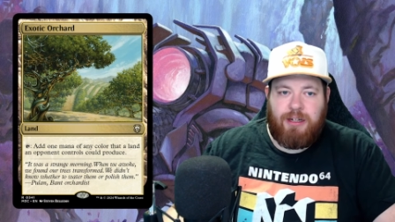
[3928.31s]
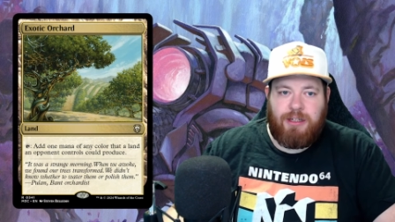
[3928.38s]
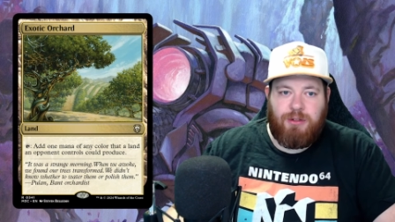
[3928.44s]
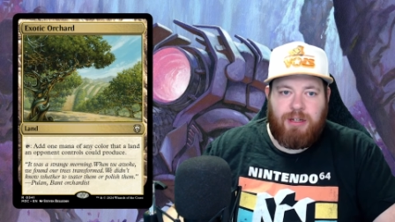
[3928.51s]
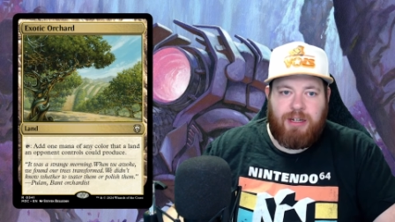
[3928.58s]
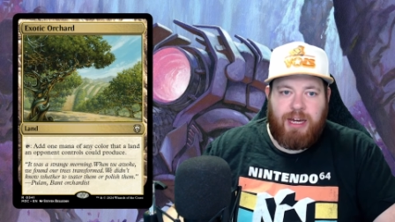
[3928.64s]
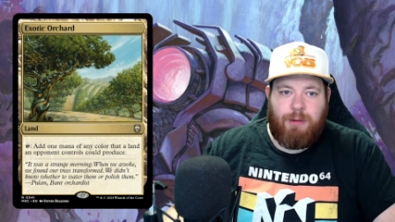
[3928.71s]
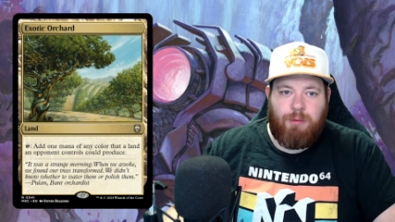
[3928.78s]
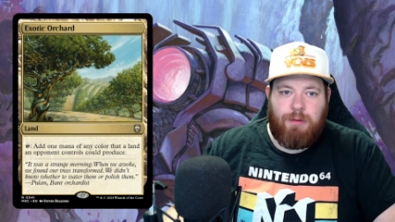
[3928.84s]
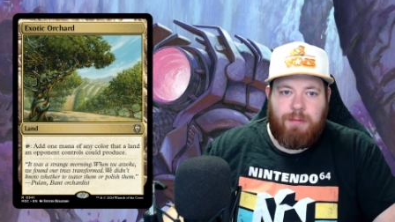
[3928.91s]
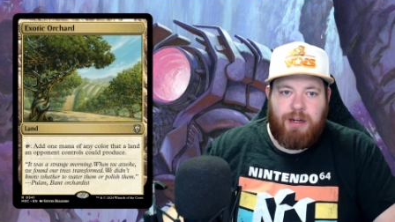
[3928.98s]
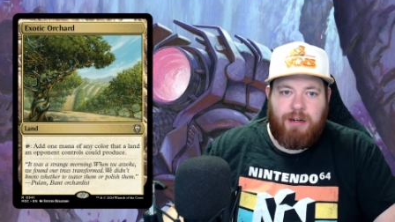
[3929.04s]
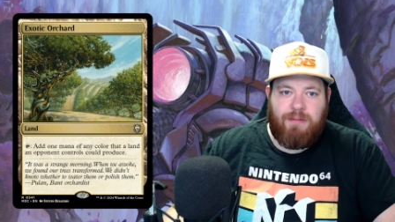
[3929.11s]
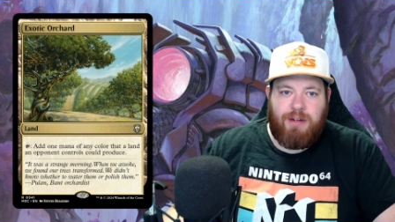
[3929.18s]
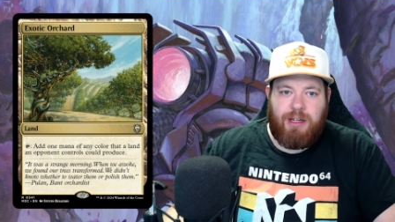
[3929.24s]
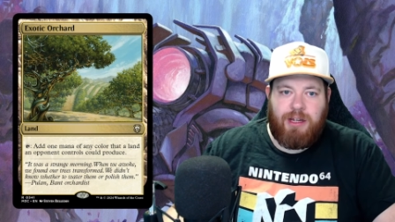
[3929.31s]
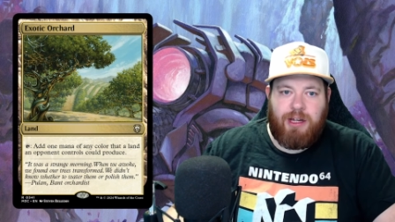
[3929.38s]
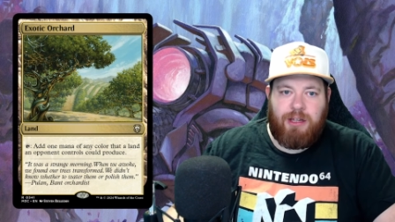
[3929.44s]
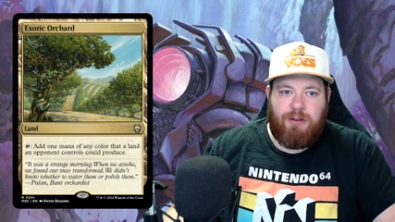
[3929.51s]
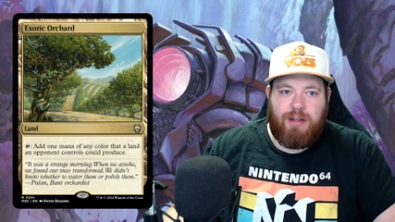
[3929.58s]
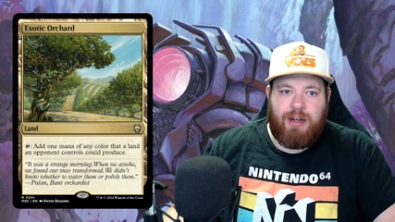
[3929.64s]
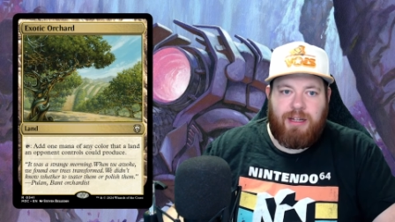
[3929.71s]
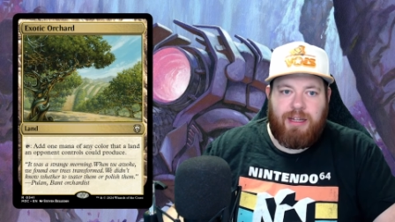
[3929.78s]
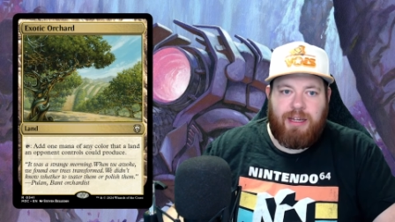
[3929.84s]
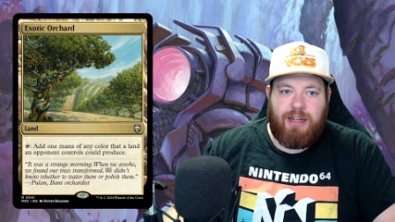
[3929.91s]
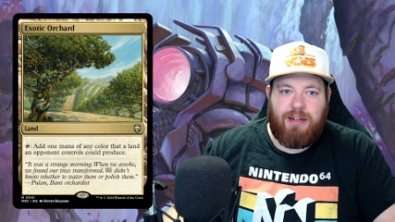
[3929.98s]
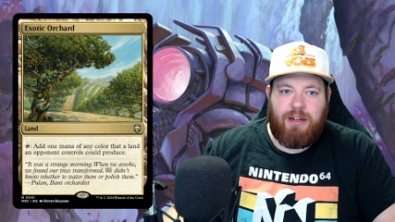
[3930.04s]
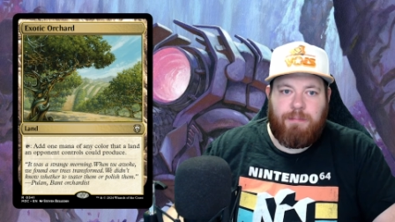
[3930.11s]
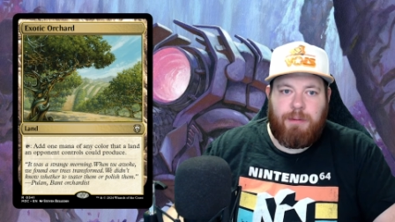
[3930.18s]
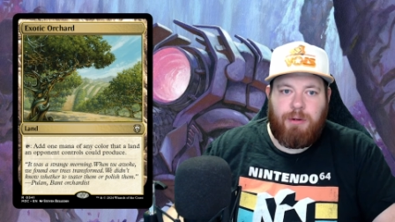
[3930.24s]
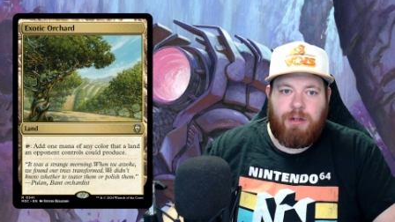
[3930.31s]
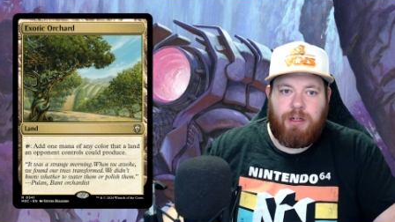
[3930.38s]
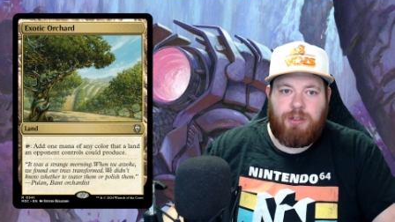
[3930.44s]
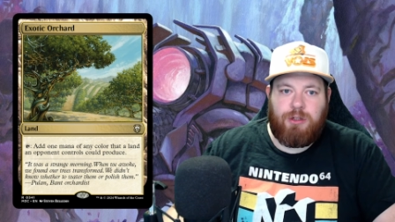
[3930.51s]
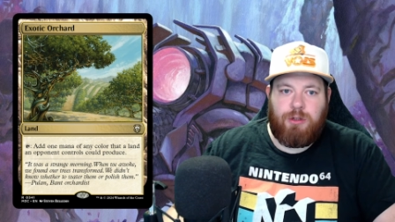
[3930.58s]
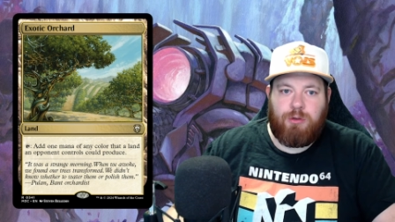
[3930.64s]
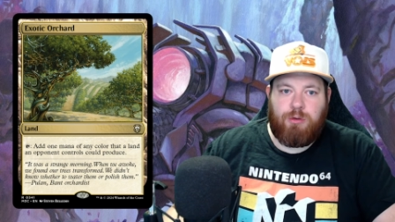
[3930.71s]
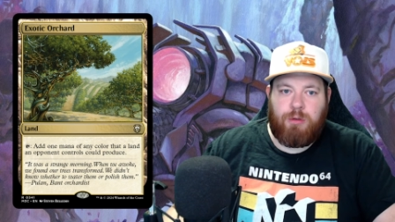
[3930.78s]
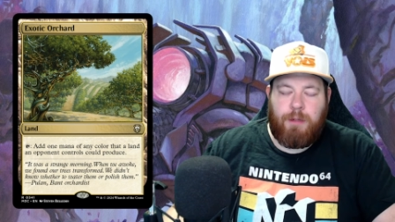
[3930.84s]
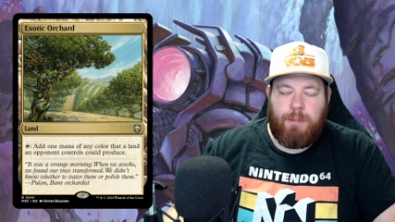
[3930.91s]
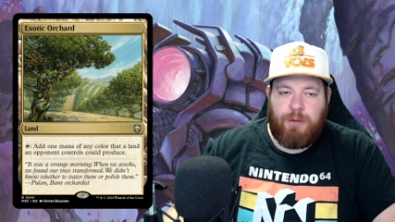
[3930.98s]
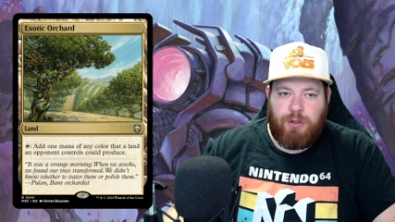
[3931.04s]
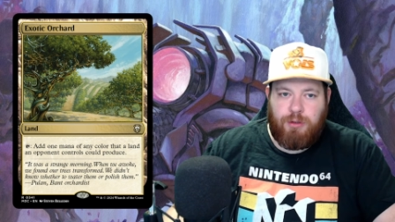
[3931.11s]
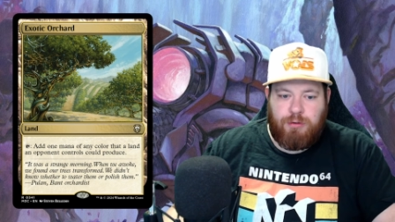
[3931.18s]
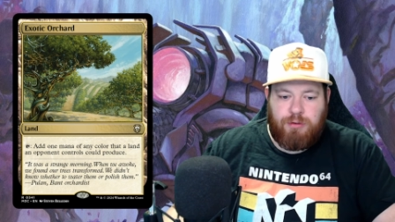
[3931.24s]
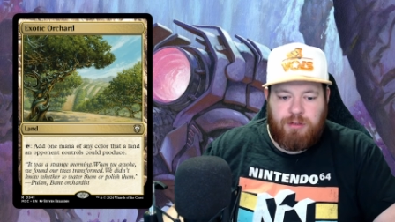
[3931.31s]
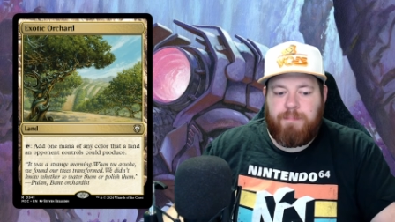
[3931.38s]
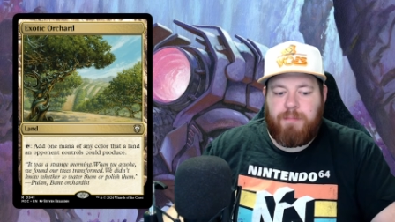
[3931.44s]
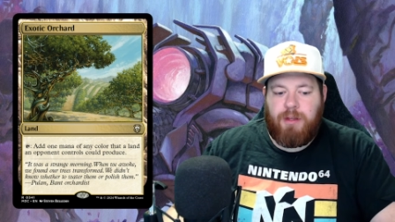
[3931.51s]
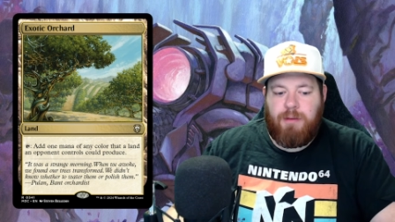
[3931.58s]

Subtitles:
You can add 1 mana of any color that a land an opponent controls can produce.